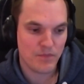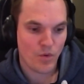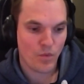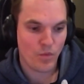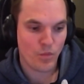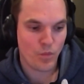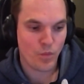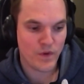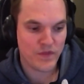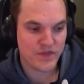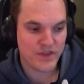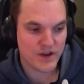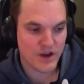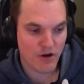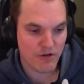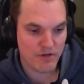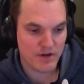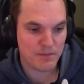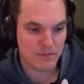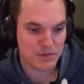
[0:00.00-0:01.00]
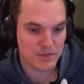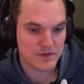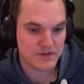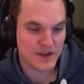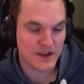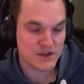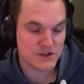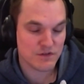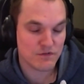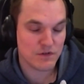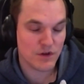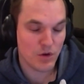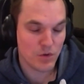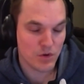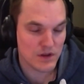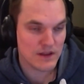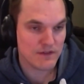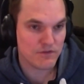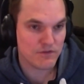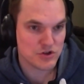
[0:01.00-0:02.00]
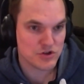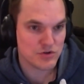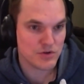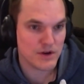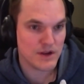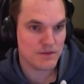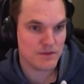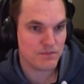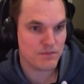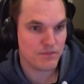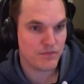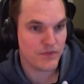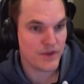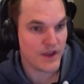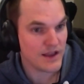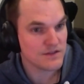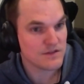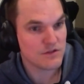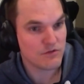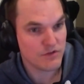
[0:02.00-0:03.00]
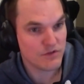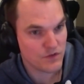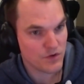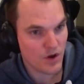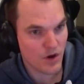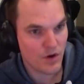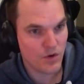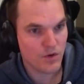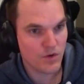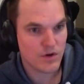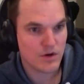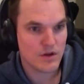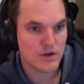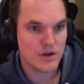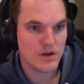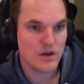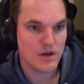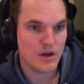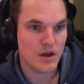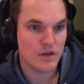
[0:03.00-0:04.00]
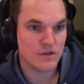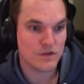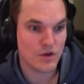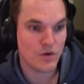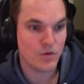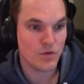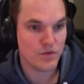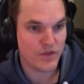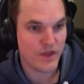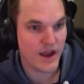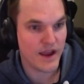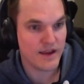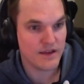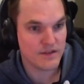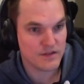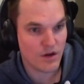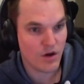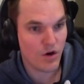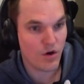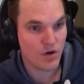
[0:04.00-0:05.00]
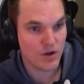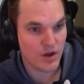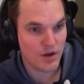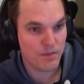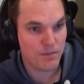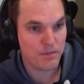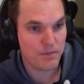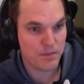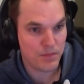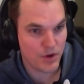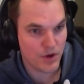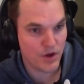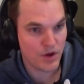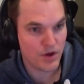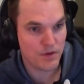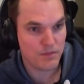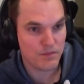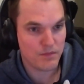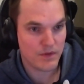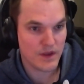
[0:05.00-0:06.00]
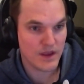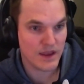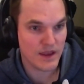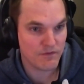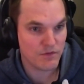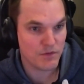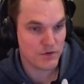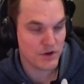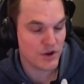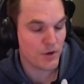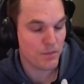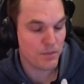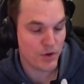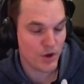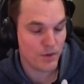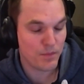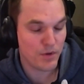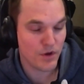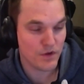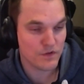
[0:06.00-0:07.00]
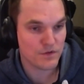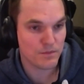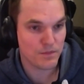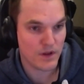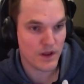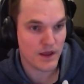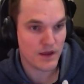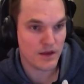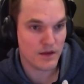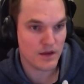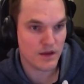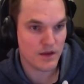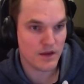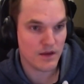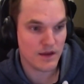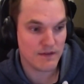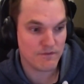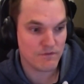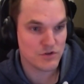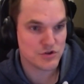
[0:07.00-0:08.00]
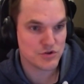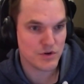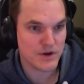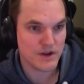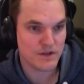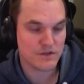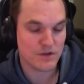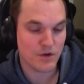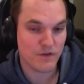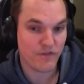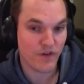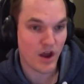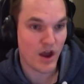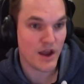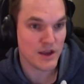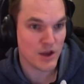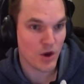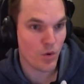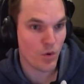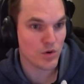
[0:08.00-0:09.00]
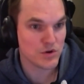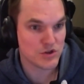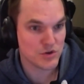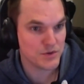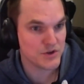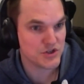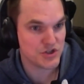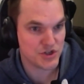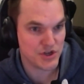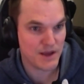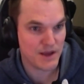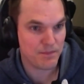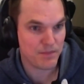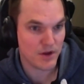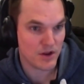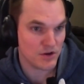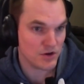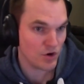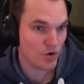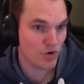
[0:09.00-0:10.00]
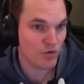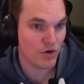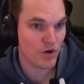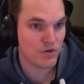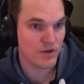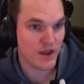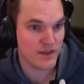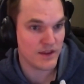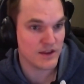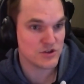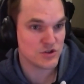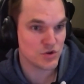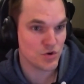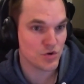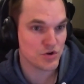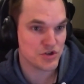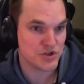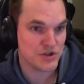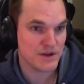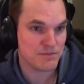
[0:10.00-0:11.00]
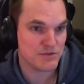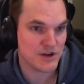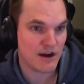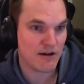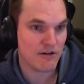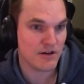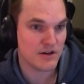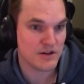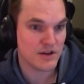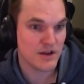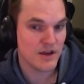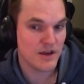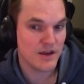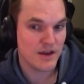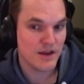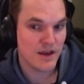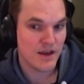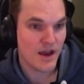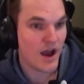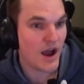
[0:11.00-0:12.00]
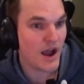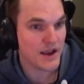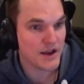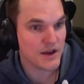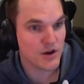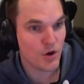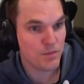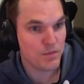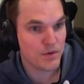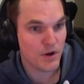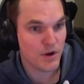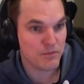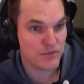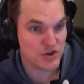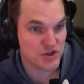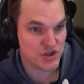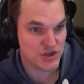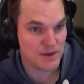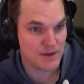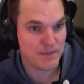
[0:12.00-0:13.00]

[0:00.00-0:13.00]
With the current implementation of local inventory, the answer is no. So that is on a per person inventory. So if I go onto a ship and you're on, and it's your ship, Jared, I can open up the ship